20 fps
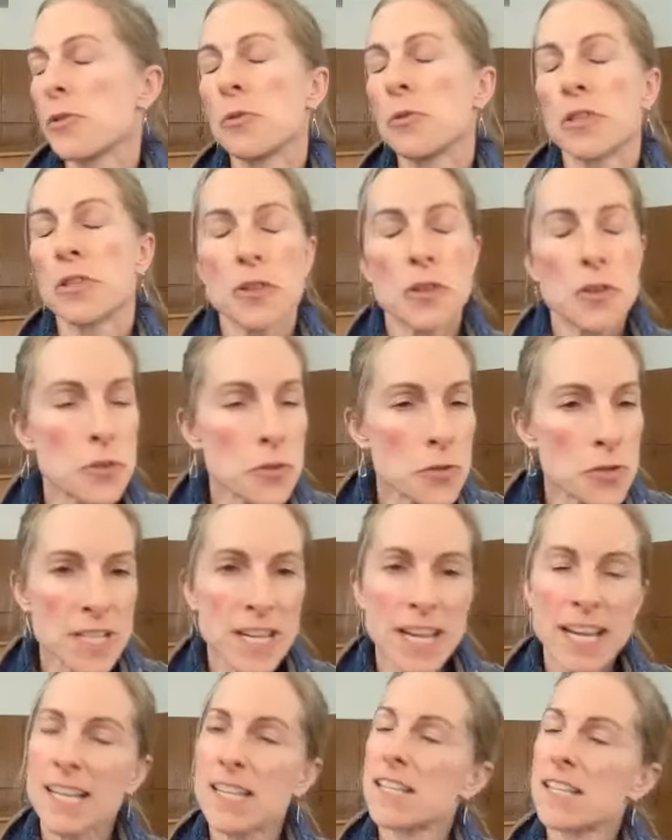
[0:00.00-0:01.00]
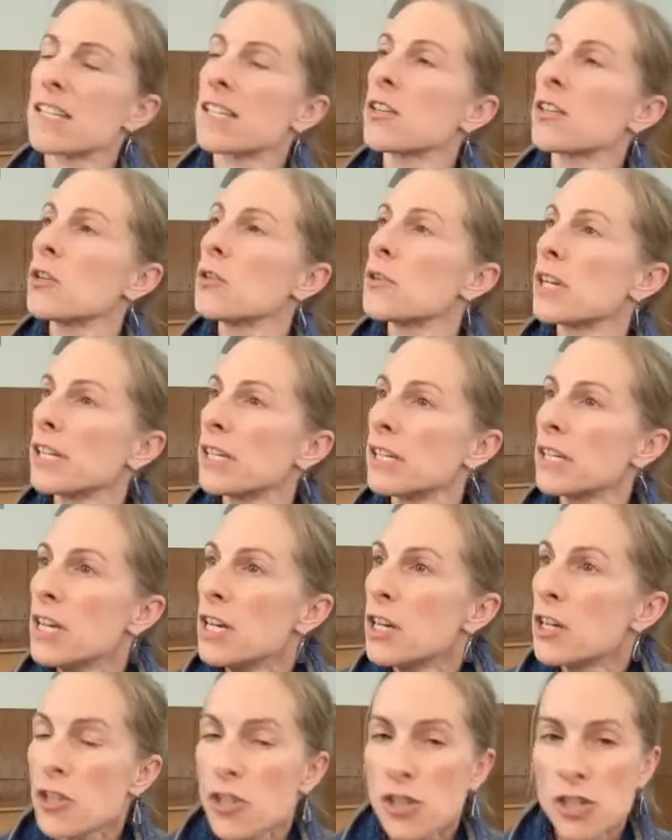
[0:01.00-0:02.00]
who are enthusiastic, who can
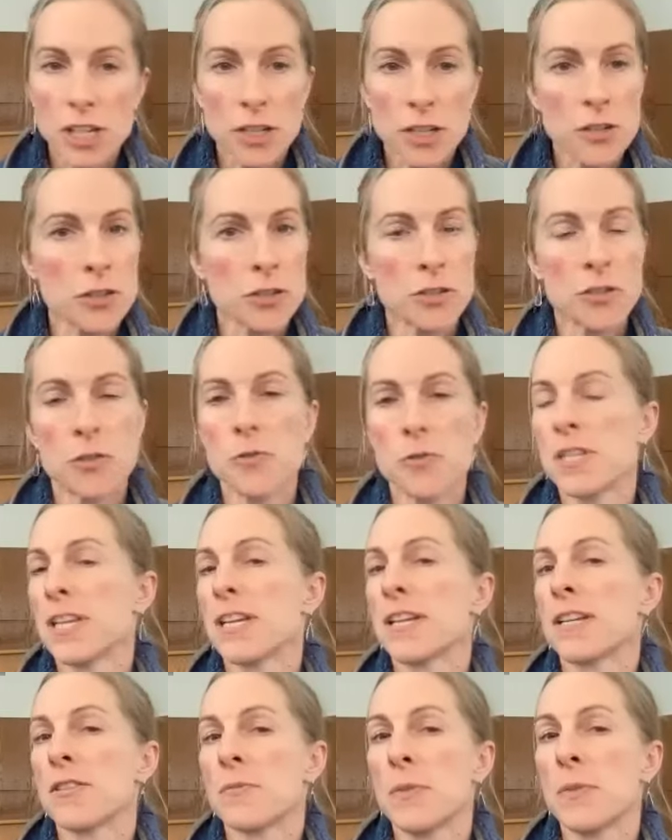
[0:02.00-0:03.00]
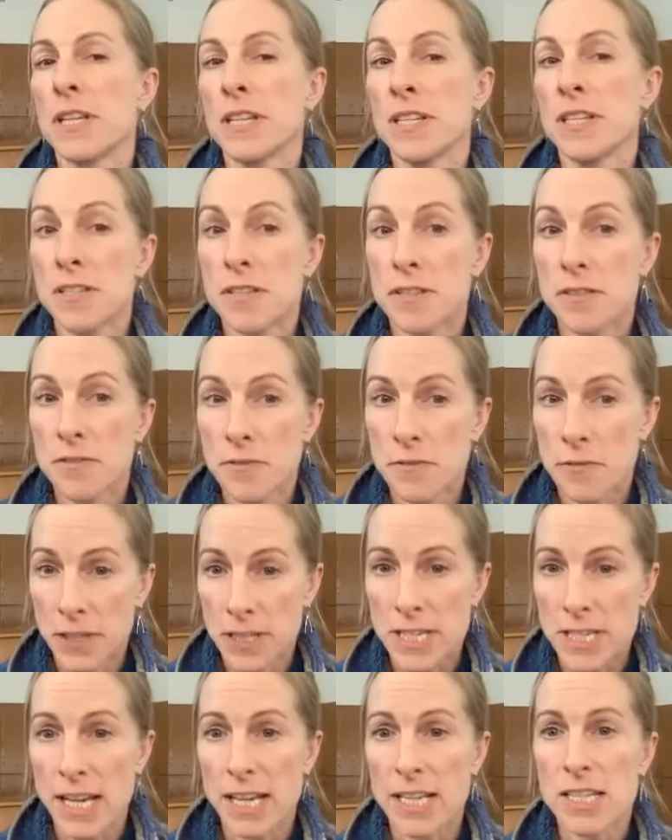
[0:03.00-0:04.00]
share their enthusiasm is
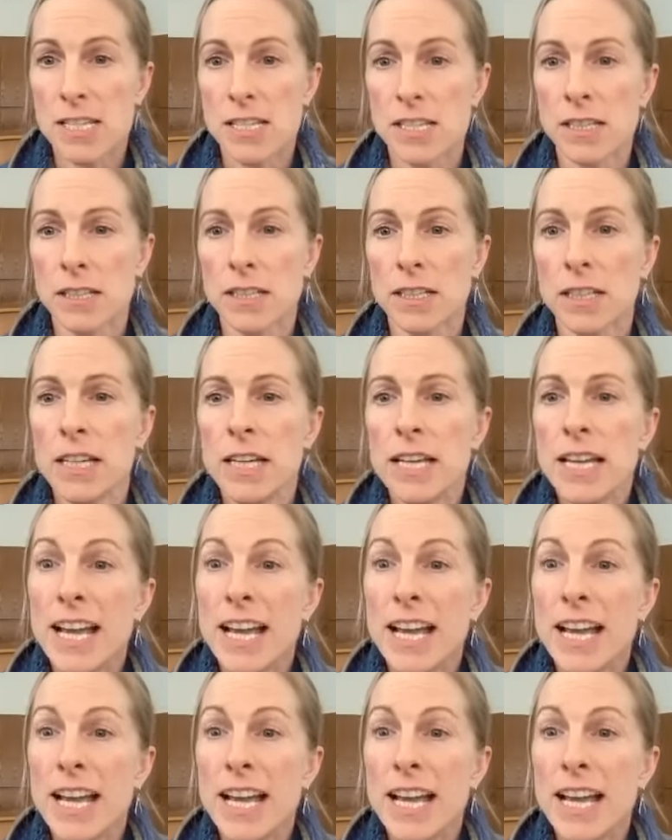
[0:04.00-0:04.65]
fantastic.